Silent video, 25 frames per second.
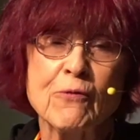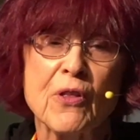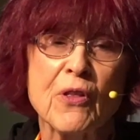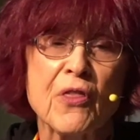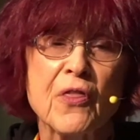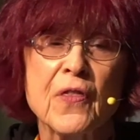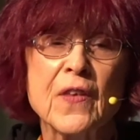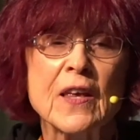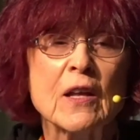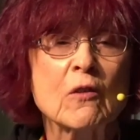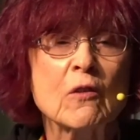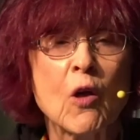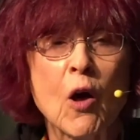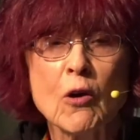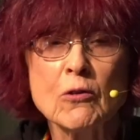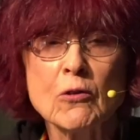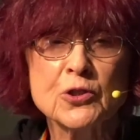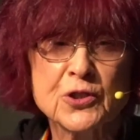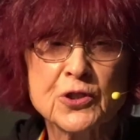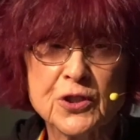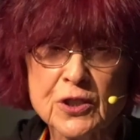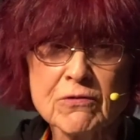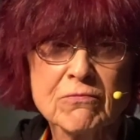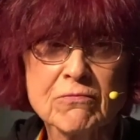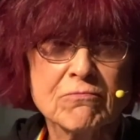
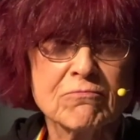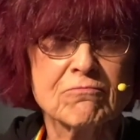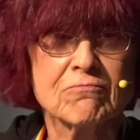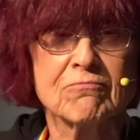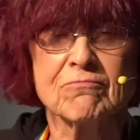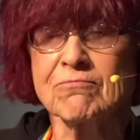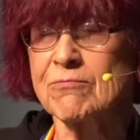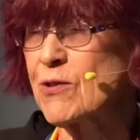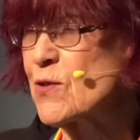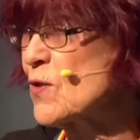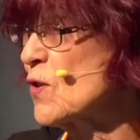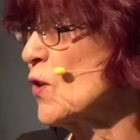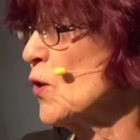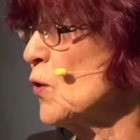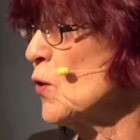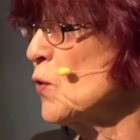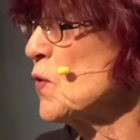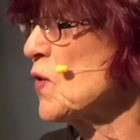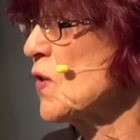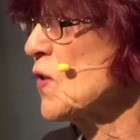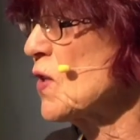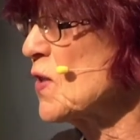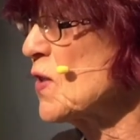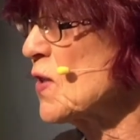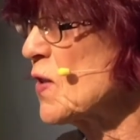theologian was a
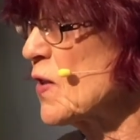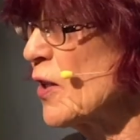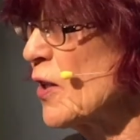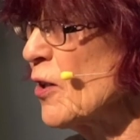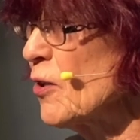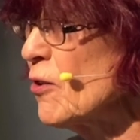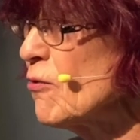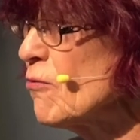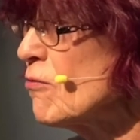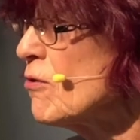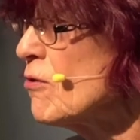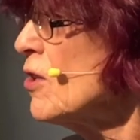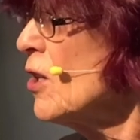UCCer,